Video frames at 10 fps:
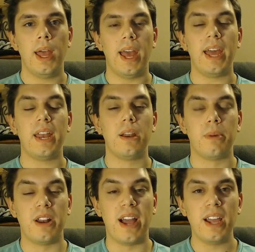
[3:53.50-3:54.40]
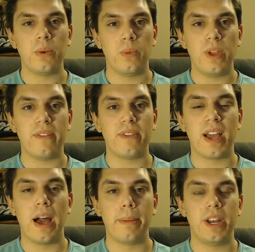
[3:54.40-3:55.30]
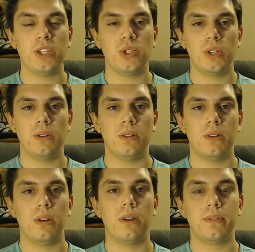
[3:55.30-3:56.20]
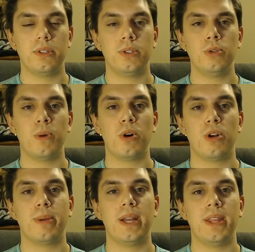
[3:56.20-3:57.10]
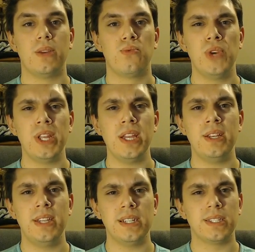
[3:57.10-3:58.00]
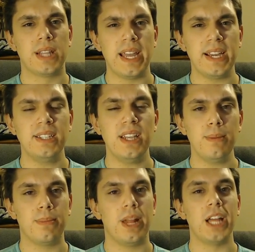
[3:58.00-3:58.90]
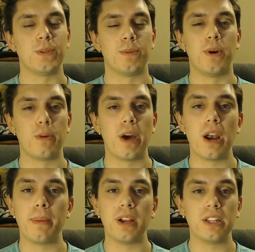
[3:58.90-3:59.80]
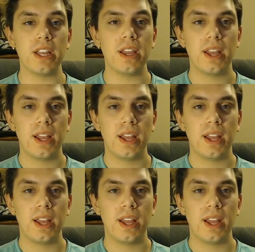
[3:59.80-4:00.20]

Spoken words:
At number 9, we have a combination of 2 Pokemon that really dislike Team Plasma Pokemon, apparently.